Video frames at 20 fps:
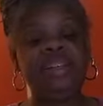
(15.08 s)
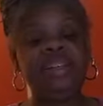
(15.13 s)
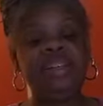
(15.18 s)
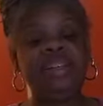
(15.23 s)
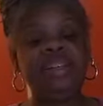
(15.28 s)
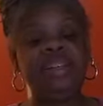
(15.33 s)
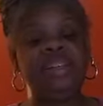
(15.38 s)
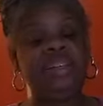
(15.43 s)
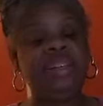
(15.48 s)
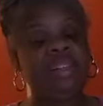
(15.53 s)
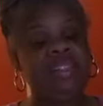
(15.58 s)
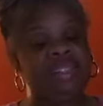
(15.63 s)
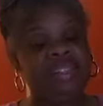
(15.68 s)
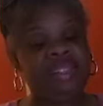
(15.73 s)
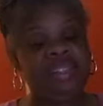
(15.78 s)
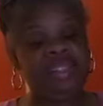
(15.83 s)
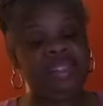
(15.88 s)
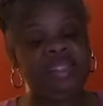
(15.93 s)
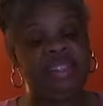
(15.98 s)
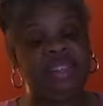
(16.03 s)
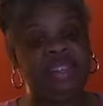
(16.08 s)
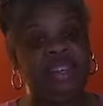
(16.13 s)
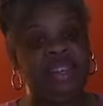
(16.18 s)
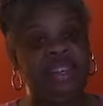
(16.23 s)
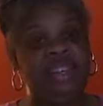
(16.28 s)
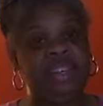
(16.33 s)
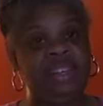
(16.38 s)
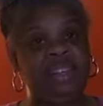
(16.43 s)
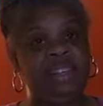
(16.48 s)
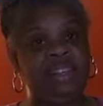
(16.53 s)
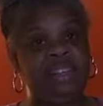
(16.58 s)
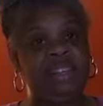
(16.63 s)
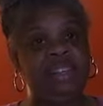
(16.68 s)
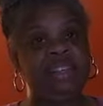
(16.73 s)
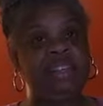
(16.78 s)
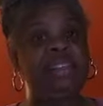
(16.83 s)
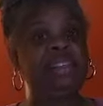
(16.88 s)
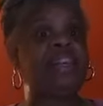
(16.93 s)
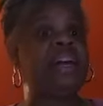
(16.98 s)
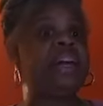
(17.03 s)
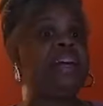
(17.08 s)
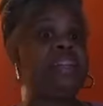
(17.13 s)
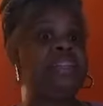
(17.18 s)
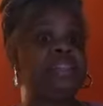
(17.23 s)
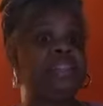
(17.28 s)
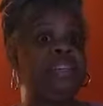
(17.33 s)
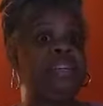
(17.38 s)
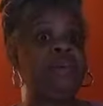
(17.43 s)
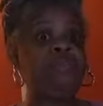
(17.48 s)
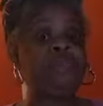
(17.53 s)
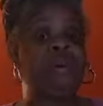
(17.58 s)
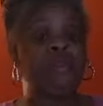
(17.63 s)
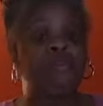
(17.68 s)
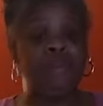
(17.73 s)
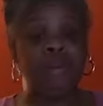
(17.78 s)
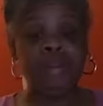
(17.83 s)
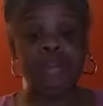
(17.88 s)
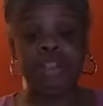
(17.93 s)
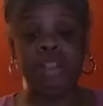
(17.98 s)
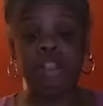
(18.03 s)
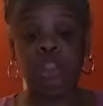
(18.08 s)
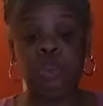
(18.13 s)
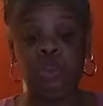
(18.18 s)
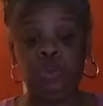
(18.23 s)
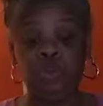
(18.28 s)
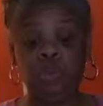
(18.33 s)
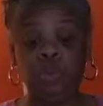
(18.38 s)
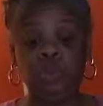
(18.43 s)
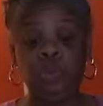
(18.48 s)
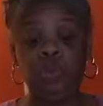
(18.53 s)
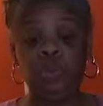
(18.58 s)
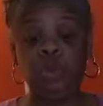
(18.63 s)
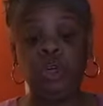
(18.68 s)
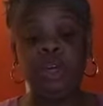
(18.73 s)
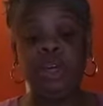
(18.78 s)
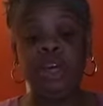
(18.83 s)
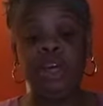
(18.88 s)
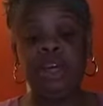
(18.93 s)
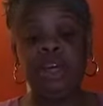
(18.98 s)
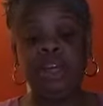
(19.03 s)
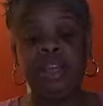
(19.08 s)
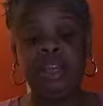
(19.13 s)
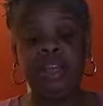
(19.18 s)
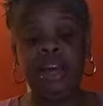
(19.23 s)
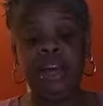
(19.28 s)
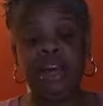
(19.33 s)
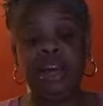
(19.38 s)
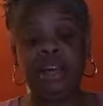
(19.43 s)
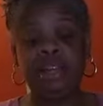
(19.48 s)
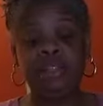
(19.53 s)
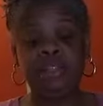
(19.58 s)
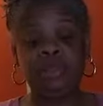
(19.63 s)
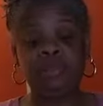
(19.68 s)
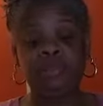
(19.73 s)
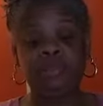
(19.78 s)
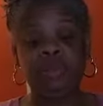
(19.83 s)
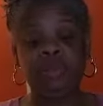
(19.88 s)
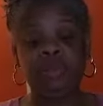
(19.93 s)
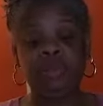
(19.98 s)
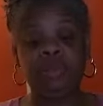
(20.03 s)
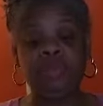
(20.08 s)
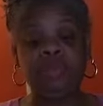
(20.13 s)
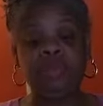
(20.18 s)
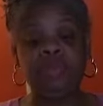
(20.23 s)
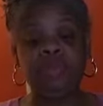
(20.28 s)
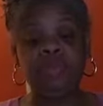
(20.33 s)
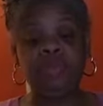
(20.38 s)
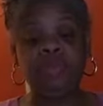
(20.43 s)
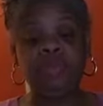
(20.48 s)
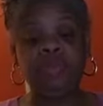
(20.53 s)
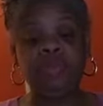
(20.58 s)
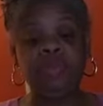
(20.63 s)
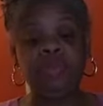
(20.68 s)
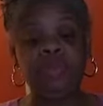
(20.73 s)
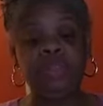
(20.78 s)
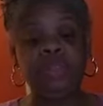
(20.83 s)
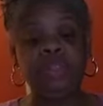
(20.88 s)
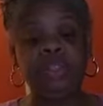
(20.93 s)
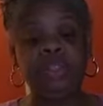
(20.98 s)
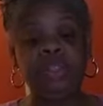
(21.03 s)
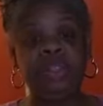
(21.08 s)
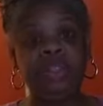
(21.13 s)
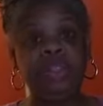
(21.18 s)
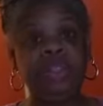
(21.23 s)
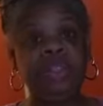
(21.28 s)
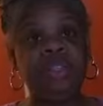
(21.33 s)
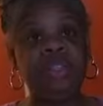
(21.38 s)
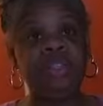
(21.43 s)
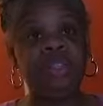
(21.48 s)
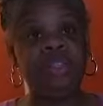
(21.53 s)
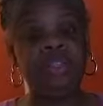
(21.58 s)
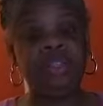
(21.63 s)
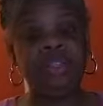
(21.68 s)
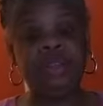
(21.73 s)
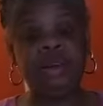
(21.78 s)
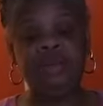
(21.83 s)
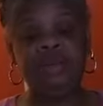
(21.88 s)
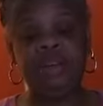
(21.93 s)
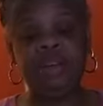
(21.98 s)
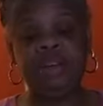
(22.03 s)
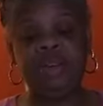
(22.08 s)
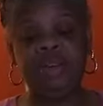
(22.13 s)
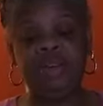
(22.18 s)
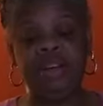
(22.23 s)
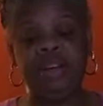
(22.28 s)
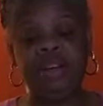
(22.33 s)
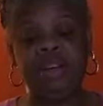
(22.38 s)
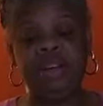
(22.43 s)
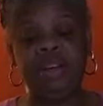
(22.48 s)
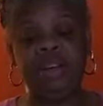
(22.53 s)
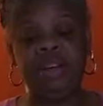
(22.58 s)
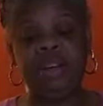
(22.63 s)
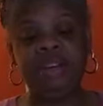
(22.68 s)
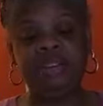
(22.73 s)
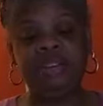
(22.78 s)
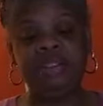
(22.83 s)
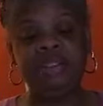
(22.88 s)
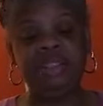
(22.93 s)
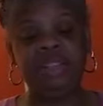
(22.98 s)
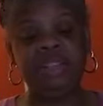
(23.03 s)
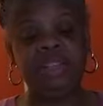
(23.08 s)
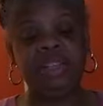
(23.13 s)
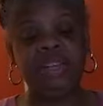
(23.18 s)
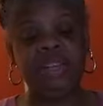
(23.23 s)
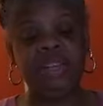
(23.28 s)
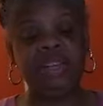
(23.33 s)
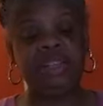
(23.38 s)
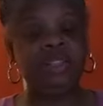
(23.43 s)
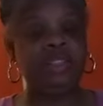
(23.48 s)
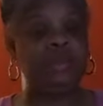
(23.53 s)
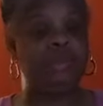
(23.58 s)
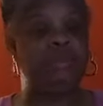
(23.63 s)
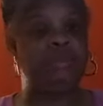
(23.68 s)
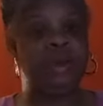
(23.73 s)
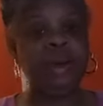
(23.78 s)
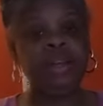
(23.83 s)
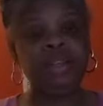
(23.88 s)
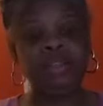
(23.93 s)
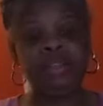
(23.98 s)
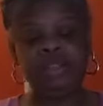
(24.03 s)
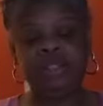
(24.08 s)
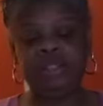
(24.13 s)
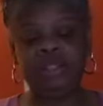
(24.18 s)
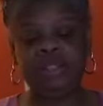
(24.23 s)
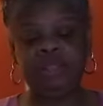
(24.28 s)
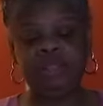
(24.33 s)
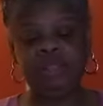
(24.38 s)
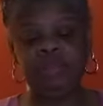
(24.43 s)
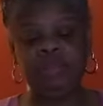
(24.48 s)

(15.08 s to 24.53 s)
yesterday because I had to take my mother to the hospital. So I'm here right now just in case somebody is up.